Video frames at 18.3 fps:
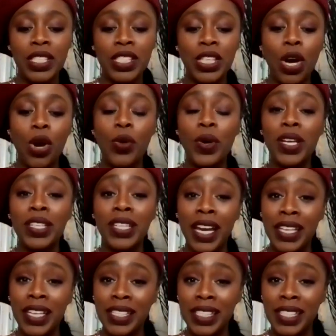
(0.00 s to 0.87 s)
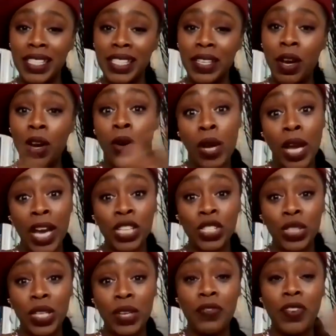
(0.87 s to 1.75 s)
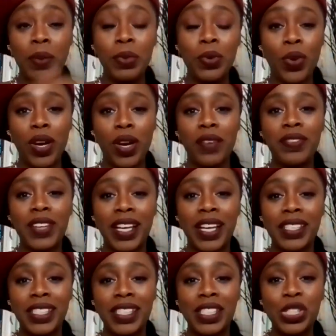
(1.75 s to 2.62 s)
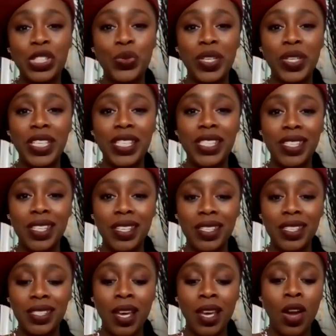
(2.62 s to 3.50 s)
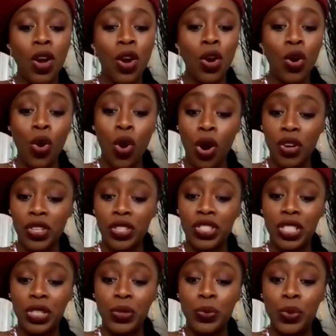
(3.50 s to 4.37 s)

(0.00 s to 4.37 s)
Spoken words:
So actually in February of 1926, Carter G.